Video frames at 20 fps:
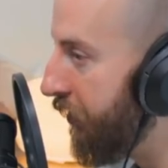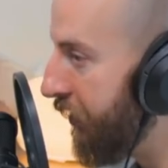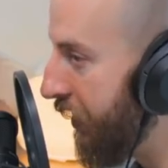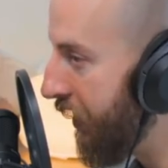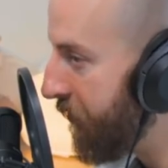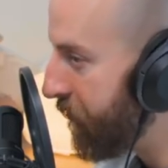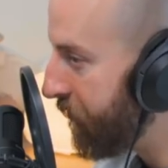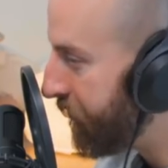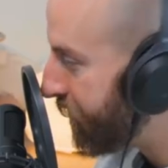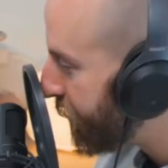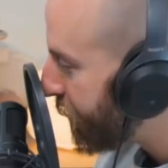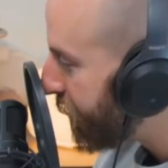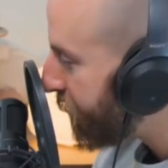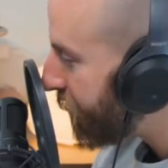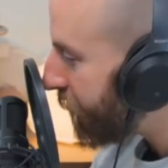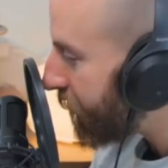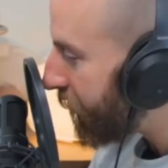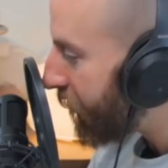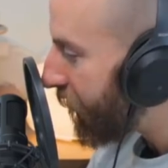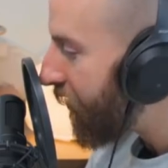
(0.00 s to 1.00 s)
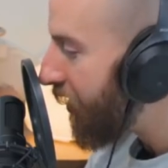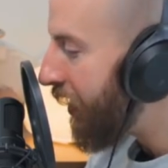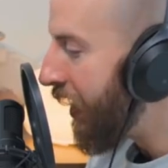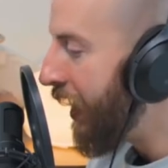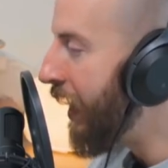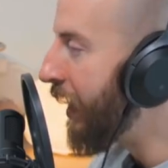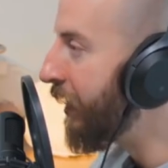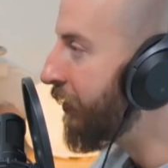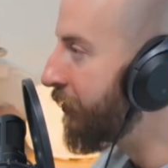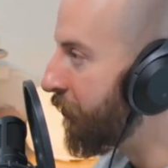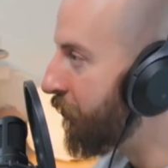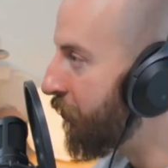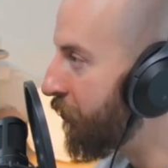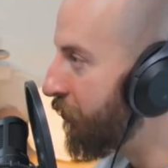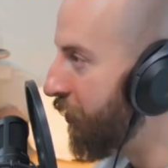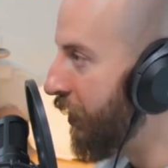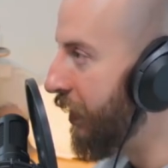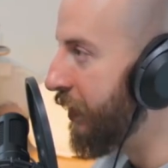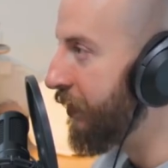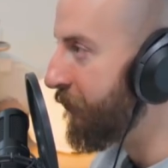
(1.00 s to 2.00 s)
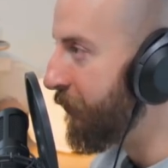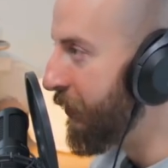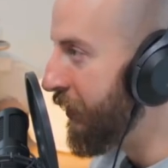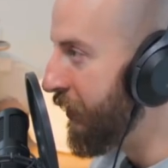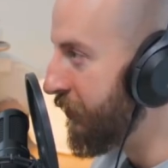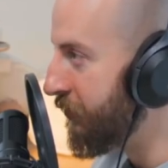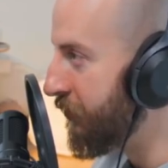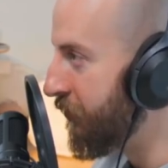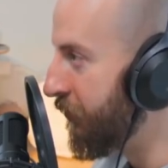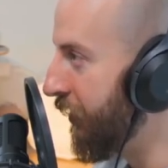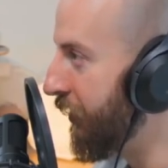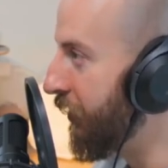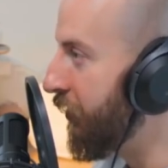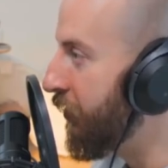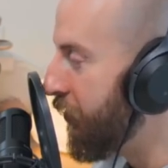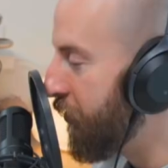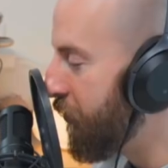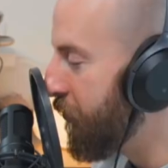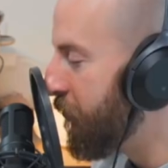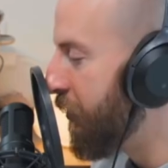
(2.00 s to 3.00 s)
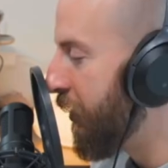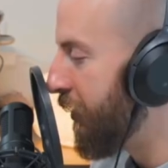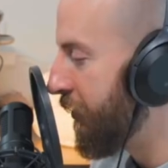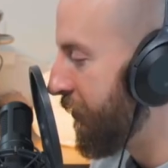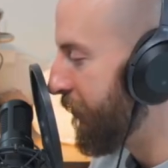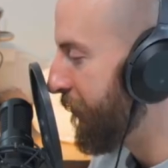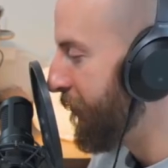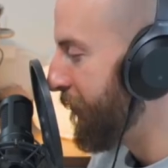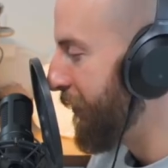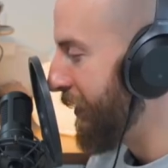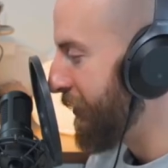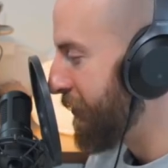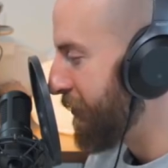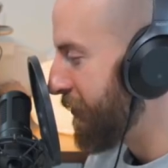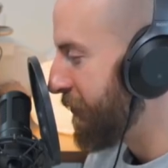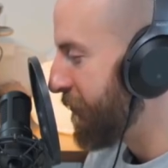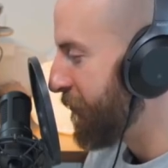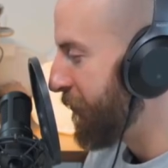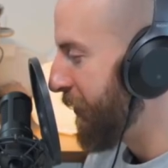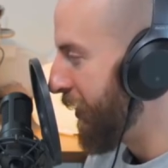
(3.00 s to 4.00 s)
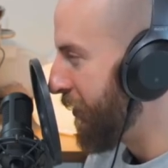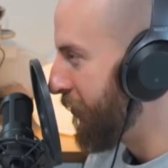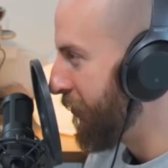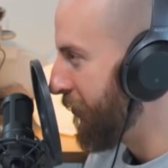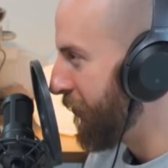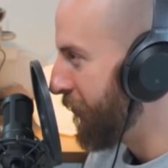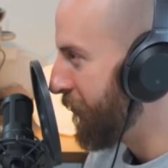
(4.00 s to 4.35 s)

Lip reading: of them had their own kind of meaning. So like, you got the fat sparrow.